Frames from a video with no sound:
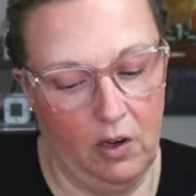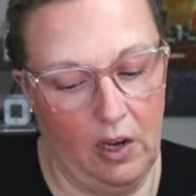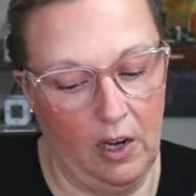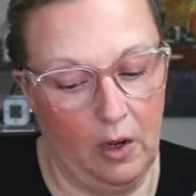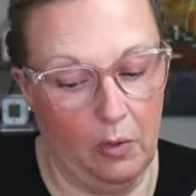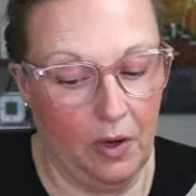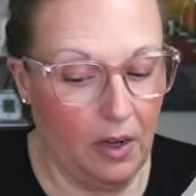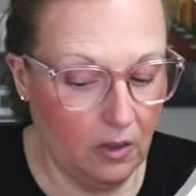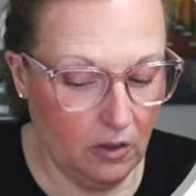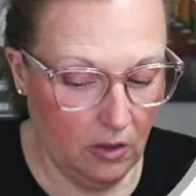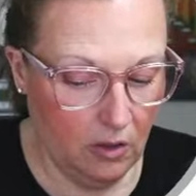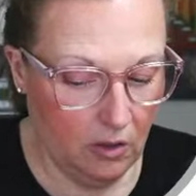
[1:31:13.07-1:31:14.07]
anyone
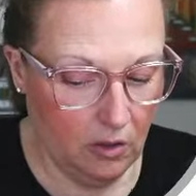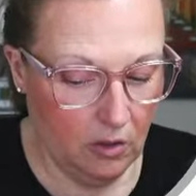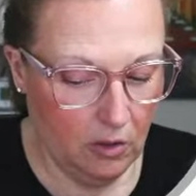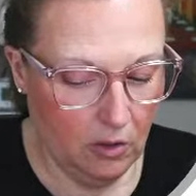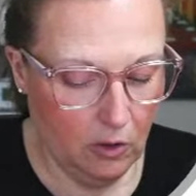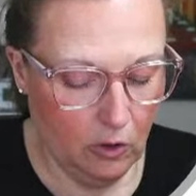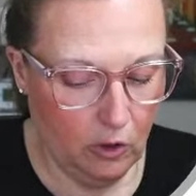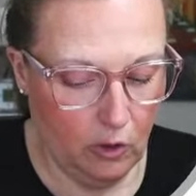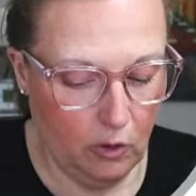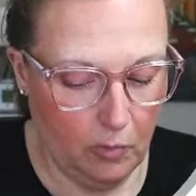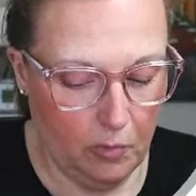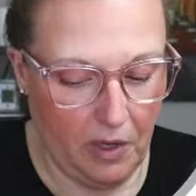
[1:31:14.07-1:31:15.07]
else
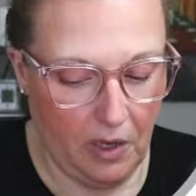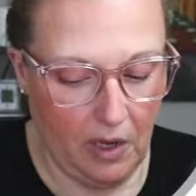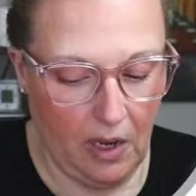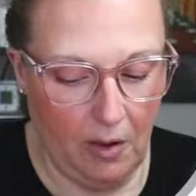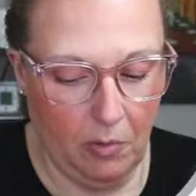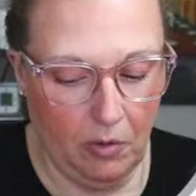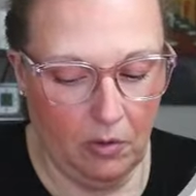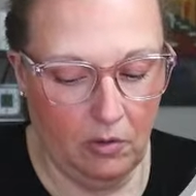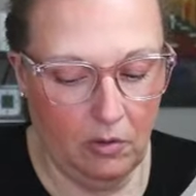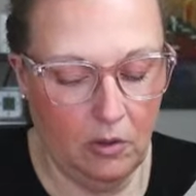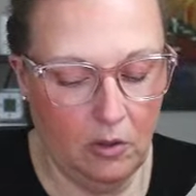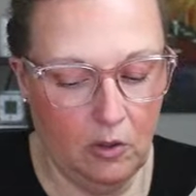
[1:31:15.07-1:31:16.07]
to be
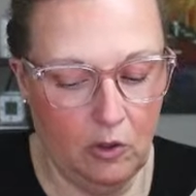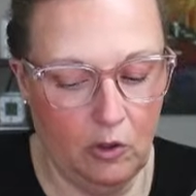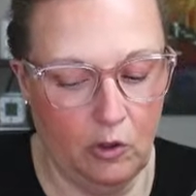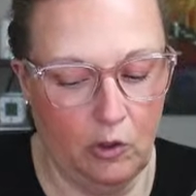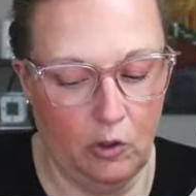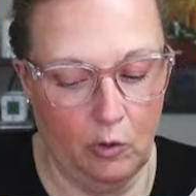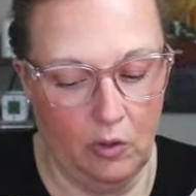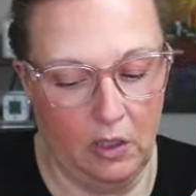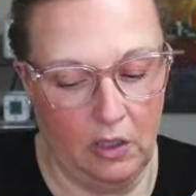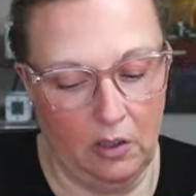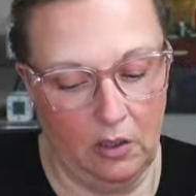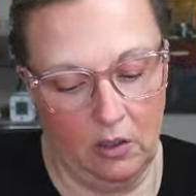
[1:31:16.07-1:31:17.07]
able to use
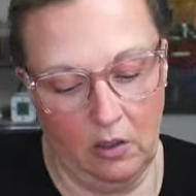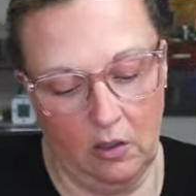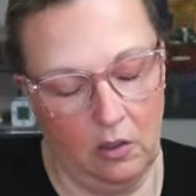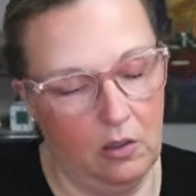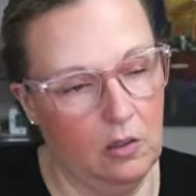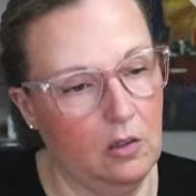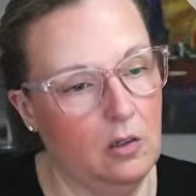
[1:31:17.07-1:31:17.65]
it.